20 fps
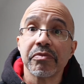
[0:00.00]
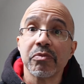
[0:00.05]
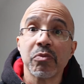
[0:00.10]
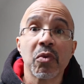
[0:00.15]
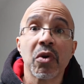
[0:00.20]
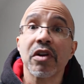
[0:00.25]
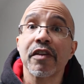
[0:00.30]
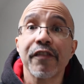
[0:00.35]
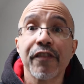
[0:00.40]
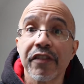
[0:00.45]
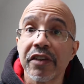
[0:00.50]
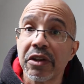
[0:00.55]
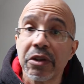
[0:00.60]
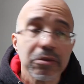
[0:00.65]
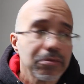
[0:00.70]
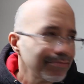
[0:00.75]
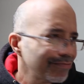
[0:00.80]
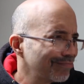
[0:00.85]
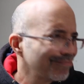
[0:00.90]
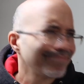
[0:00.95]
work for
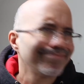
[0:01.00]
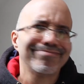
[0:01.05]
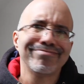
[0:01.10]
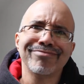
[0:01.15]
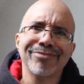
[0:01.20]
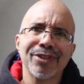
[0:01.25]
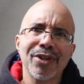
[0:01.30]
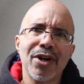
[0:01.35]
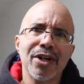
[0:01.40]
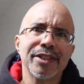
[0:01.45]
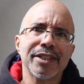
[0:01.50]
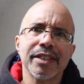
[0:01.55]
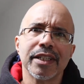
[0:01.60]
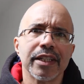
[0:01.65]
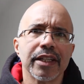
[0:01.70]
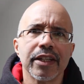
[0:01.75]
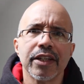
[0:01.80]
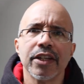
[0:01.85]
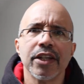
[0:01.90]
you, toss it,